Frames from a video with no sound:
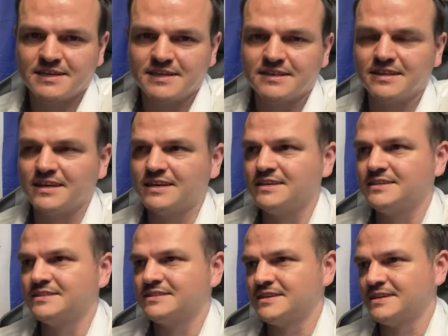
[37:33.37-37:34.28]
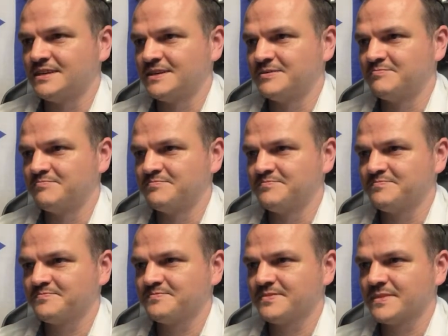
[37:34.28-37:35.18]
is
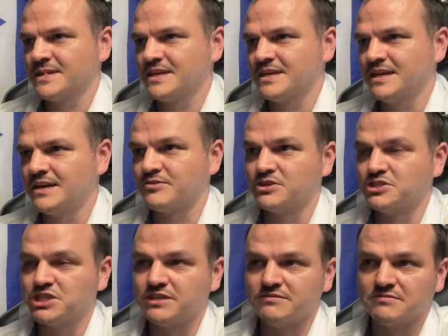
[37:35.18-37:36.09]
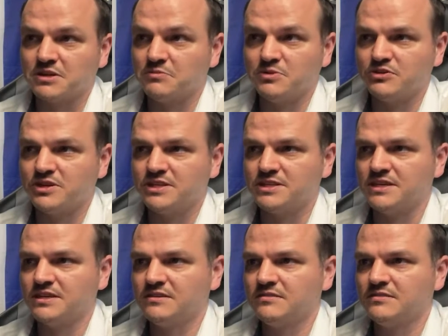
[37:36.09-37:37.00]
a Christian
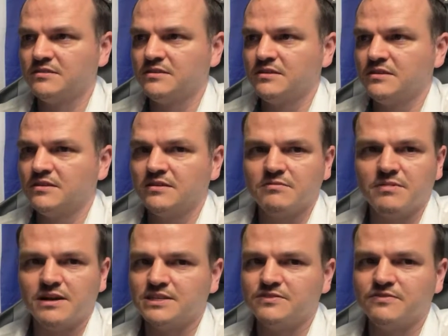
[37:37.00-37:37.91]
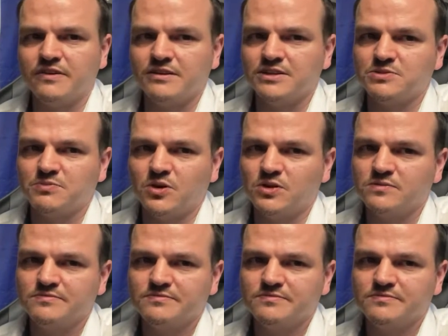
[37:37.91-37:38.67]
community, but it's very small.